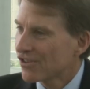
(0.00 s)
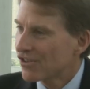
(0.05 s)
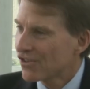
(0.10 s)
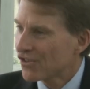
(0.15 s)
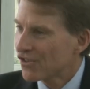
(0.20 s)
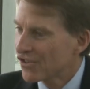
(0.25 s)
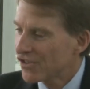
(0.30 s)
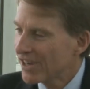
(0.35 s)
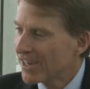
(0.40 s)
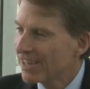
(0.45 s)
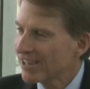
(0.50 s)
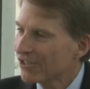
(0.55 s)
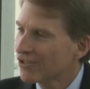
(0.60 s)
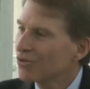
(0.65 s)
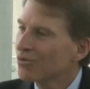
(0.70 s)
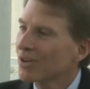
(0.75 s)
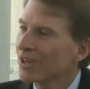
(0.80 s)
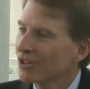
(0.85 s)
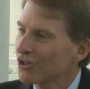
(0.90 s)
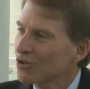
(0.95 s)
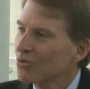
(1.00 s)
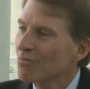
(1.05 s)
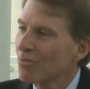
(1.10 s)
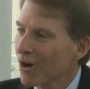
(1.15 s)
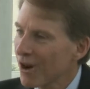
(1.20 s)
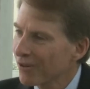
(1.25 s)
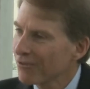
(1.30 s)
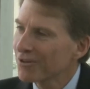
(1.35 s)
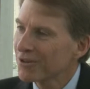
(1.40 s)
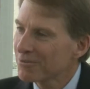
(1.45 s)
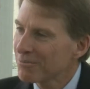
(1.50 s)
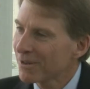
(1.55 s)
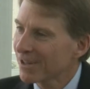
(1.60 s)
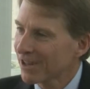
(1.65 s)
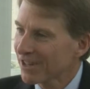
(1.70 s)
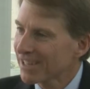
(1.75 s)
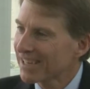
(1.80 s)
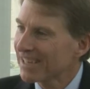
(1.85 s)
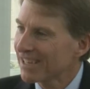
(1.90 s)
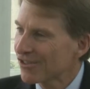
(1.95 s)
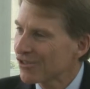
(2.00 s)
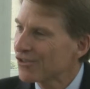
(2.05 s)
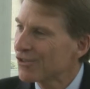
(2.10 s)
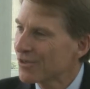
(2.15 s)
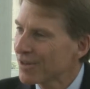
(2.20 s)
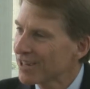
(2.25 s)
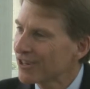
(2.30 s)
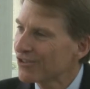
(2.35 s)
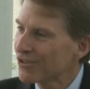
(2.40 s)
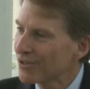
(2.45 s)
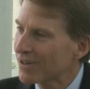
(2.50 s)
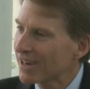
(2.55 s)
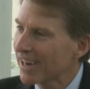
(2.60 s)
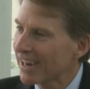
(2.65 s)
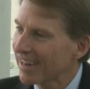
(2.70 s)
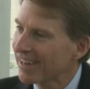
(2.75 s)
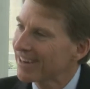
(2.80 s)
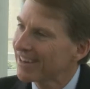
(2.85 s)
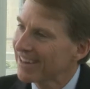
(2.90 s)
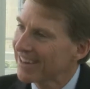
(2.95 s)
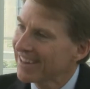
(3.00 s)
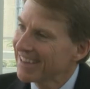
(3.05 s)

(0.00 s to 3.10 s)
seek to get to profitability as soon as you can.